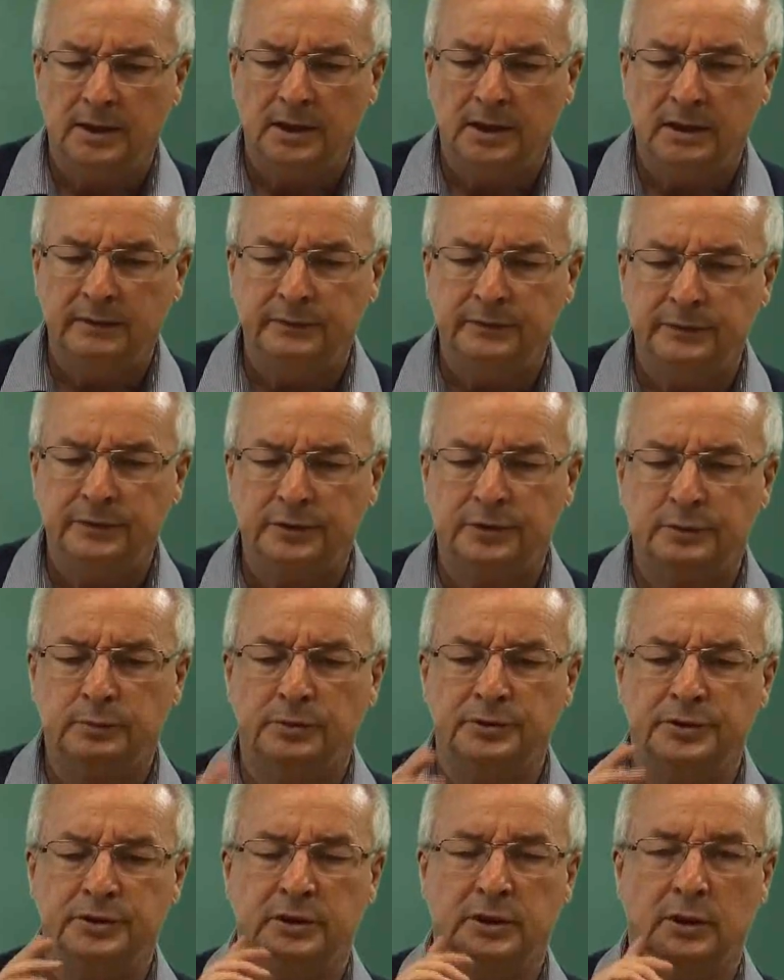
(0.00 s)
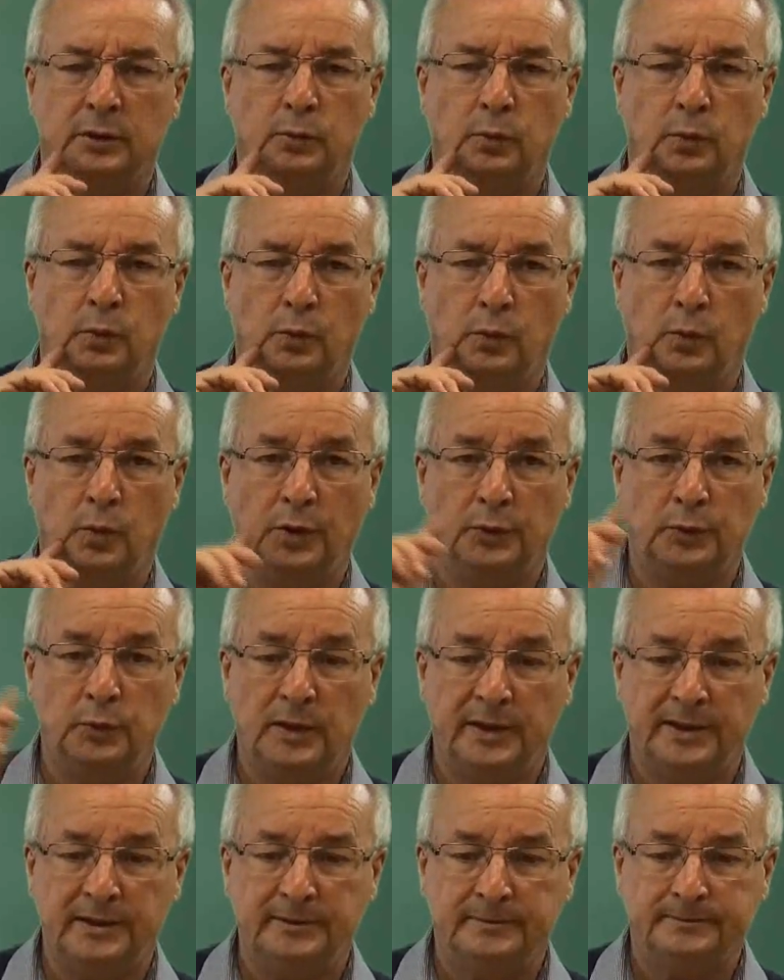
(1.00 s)
if you just want to go one
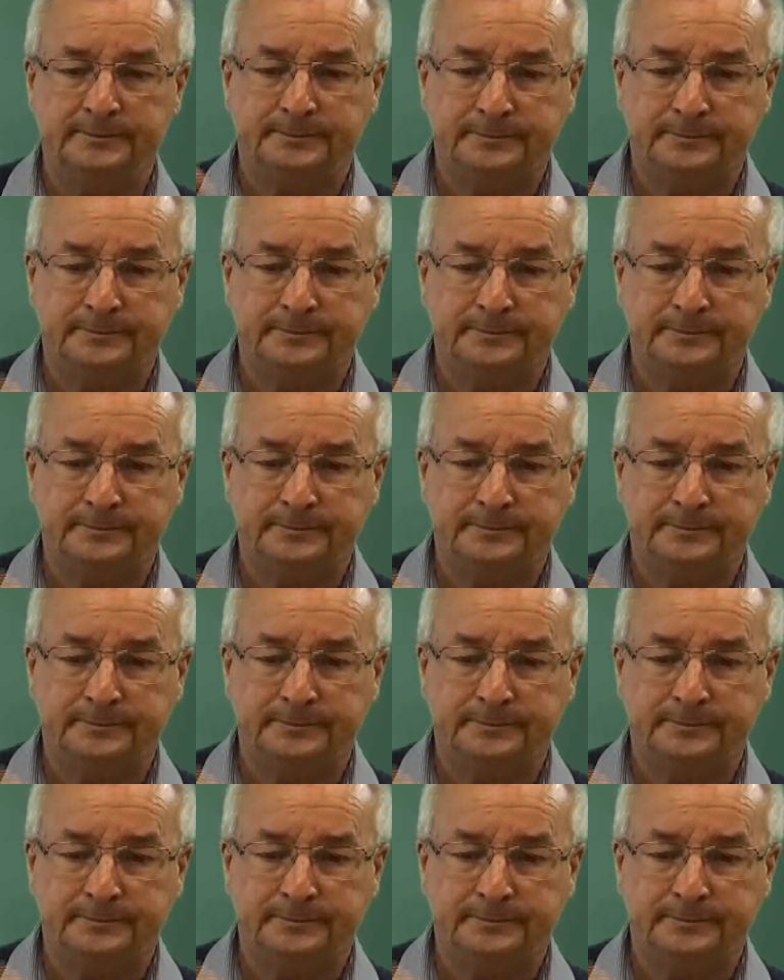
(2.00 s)
way,